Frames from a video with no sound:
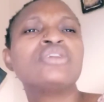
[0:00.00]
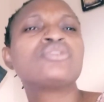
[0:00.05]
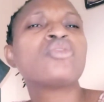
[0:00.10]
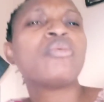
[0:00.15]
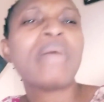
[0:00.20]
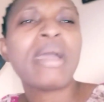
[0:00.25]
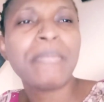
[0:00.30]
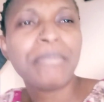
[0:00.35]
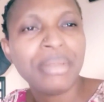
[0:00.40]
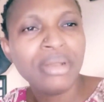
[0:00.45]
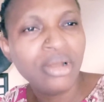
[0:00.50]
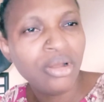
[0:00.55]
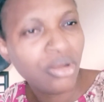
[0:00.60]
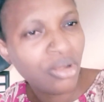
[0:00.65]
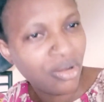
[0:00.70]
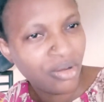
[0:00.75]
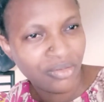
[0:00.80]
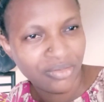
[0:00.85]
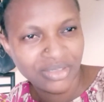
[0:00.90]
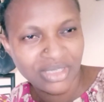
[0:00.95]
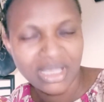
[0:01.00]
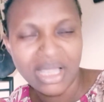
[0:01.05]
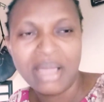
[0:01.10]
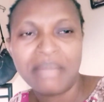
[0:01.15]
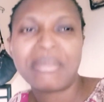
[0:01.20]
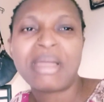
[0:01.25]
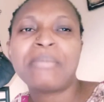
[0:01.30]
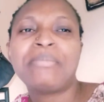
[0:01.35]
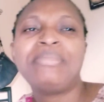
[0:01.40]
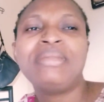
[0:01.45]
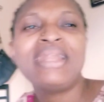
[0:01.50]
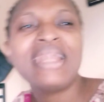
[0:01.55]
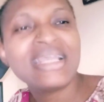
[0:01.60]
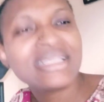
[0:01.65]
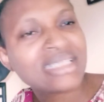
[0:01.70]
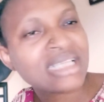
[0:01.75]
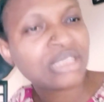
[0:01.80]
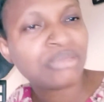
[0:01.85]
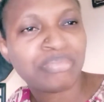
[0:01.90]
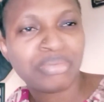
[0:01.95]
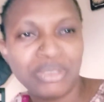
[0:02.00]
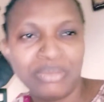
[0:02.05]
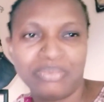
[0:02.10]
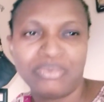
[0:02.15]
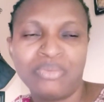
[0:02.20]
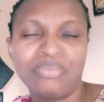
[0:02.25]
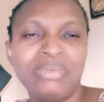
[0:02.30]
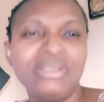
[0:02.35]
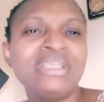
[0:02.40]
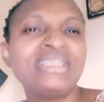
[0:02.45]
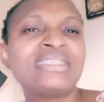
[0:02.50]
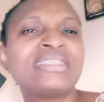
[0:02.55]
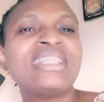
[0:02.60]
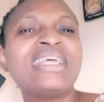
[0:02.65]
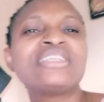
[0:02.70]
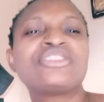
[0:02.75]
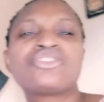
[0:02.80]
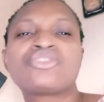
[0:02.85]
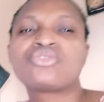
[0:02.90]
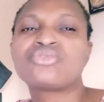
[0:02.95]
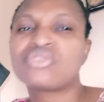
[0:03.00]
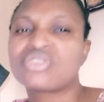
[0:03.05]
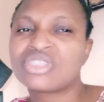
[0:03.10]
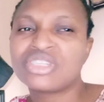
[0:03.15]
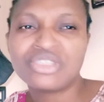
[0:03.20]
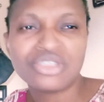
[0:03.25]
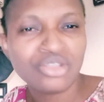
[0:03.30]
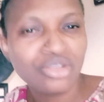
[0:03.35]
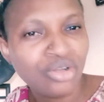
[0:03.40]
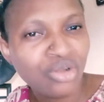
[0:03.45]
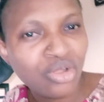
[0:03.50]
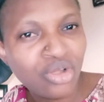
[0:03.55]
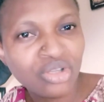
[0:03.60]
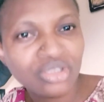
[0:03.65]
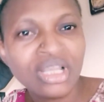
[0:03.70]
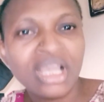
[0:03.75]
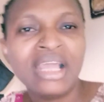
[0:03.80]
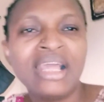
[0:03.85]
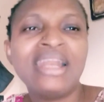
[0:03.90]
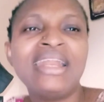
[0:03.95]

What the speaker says: So my beloved, my blessed people, please let's trust in the Lord.